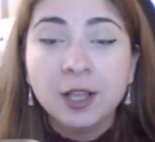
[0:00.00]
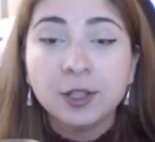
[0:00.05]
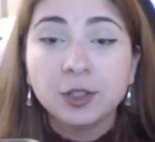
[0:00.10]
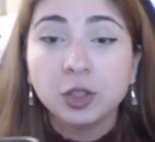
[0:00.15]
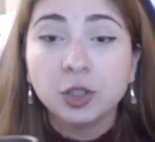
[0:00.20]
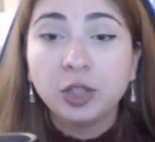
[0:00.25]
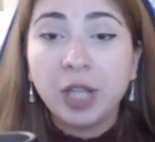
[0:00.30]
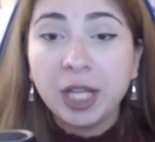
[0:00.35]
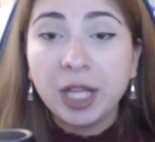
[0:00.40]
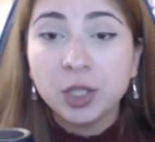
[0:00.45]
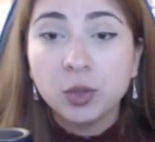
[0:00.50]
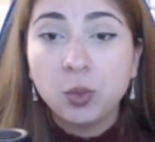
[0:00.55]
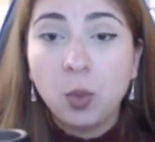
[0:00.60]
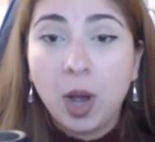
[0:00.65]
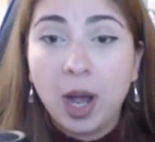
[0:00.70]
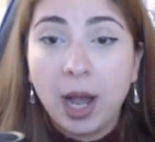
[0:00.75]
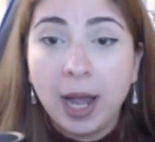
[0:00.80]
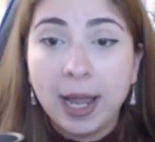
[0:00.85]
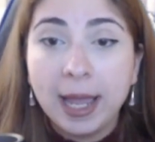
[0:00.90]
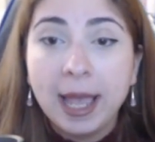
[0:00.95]
So that's
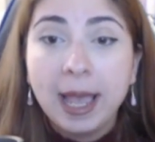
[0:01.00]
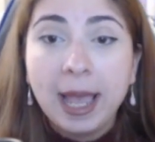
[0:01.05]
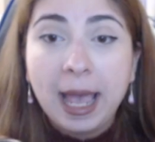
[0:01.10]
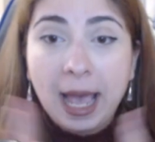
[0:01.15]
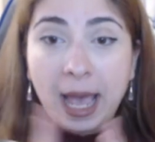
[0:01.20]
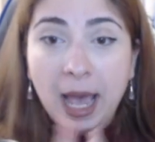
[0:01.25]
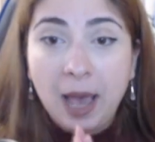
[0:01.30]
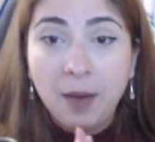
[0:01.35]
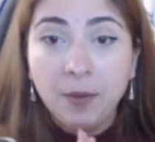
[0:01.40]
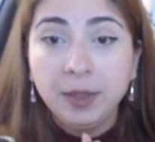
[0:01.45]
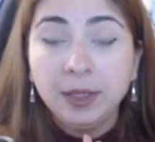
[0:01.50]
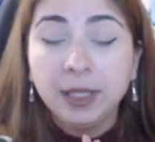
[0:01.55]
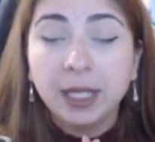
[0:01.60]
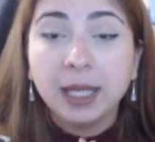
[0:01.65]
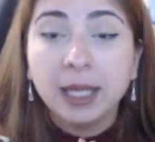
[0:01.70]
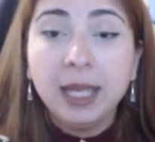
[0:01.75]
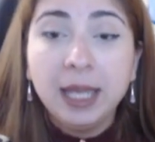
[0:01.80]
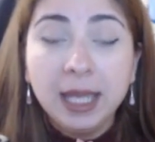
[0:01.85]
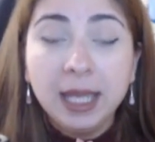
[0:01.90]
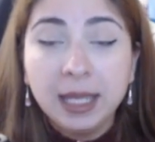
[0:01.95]
why having the
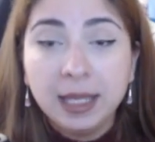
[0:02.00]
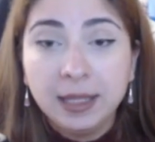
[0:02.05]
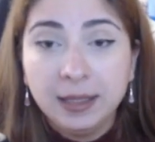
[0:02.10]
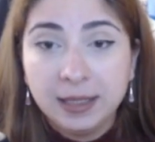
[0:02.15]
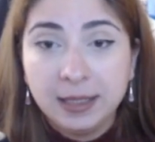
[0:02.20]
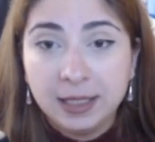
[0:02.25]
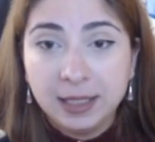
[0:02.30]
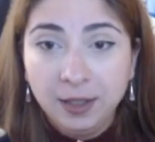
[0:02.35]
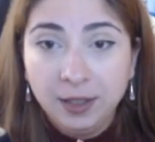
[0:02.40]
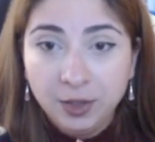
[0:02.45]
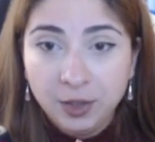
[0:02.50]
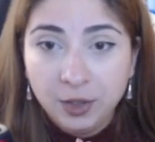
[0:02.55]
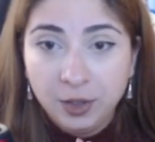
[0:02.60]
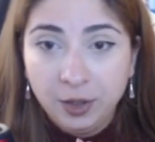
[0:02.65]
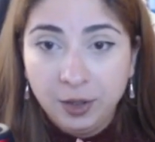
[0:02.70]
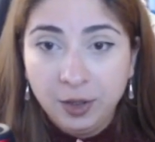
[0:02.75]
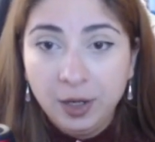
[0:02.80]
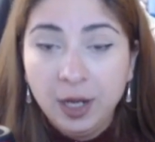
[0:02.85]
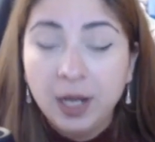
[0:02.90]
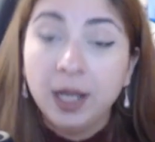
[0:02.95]
king in the
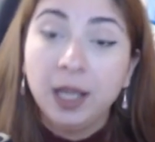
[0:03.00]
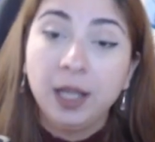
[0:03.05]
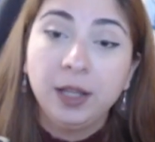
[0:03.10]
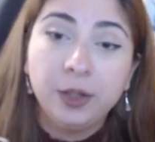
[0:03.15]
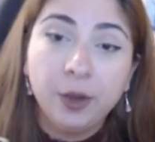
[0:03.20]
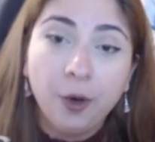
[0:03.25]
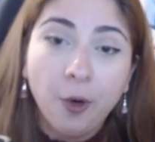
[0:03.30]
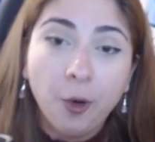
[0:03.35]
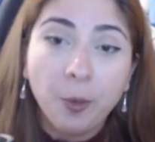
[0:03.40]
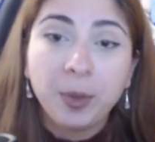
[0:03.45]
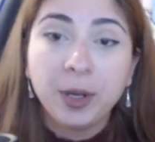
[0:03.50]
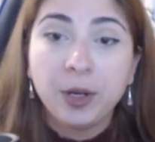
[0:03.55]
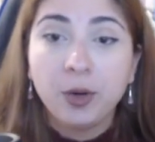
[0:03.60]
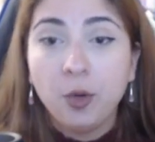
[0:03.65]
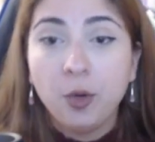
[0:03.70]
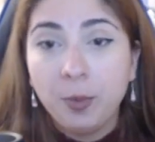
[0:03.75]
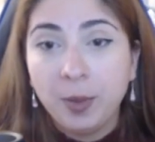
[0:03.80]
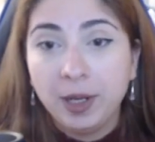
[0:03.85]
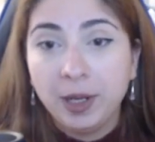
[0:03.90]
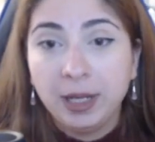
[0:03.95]
center in the open
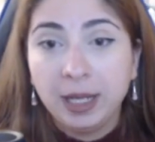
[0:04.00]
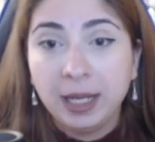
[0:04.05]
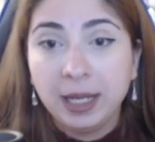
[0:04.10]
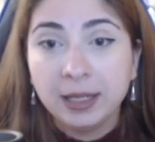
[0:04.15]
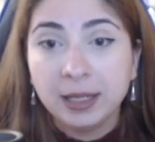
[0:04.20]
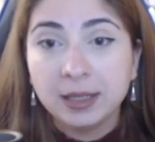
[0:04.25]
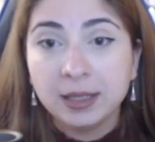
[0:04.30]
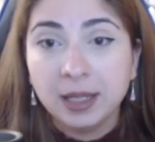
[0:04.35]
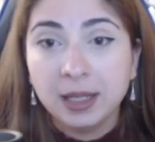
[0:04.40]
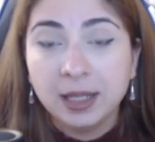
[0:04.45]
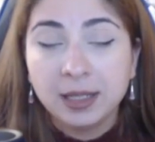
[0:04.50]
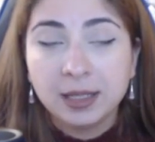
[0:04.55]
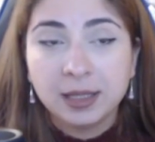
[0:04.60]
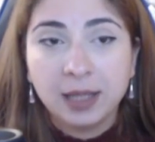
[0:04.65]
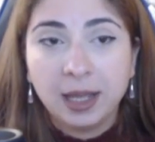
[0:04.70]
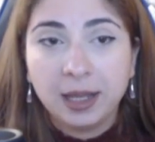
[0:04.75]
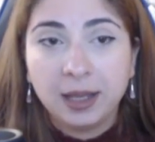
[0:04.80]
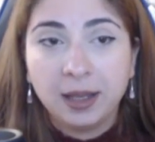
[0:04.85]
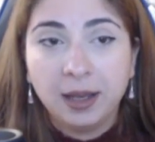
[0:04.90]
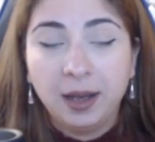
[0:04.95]
openings, it's
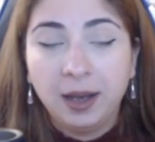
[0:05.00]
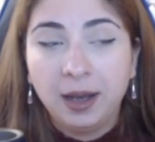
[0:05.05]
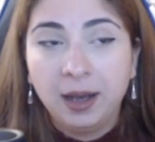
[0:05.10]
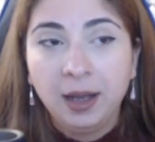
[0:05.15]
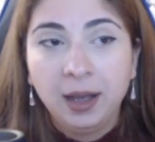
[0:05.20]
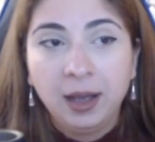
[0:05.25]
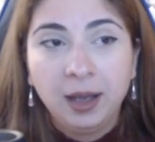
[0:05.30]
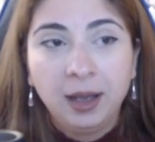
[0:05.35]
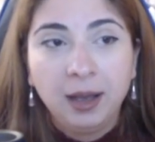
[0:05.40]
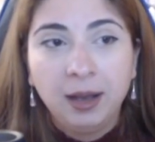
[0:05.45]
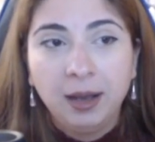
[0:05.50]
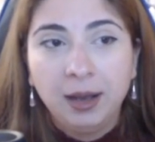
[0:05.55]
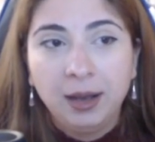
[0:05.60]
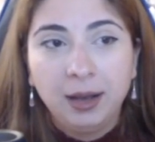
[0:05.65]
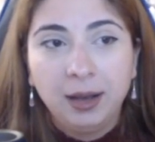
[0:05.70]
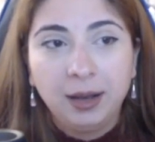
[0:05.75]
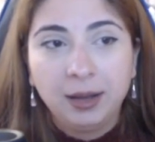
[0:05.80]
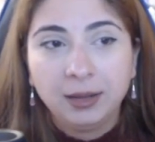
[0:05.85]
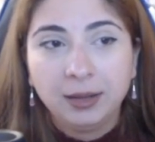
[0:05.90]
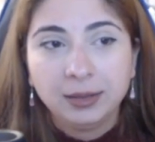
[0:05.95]
like a
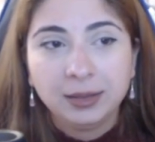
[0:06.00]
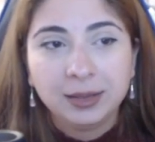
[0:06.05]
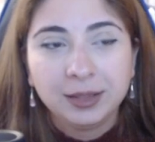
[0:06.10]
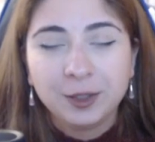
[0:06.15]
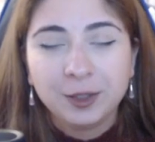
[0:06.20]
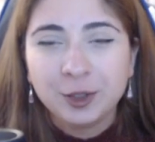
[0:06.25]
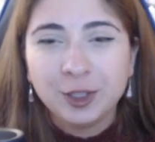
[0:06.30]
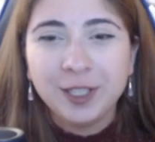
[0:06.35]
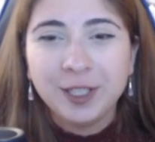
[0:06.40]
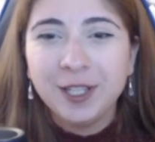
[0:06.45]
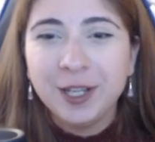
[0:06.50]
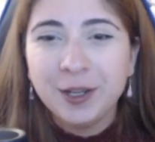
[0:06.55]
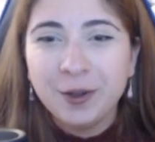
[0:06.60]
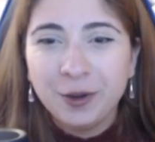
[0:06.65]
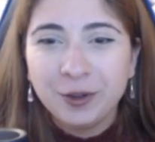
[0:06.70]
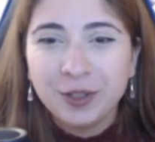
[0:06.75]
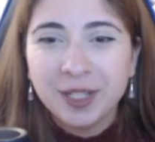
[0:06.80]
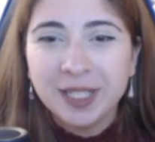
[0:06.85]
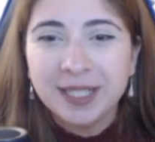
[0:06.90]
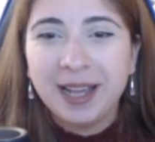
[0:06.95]
uh, sitting
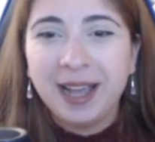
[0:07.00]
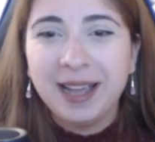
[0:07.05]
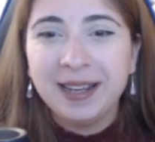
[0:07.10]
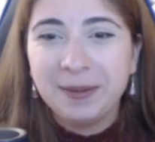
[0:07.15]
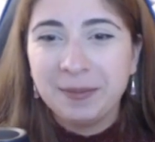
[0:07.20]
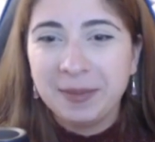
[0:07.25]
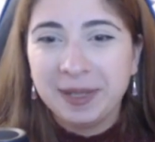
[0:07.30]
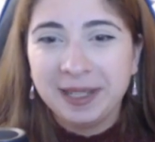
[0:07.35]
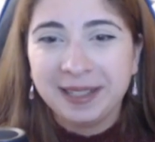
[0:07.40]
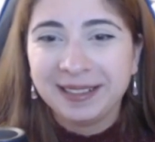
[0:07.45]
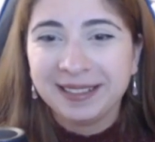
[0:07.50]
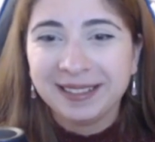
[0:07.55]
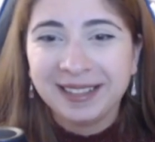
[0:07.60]
on the dynamite.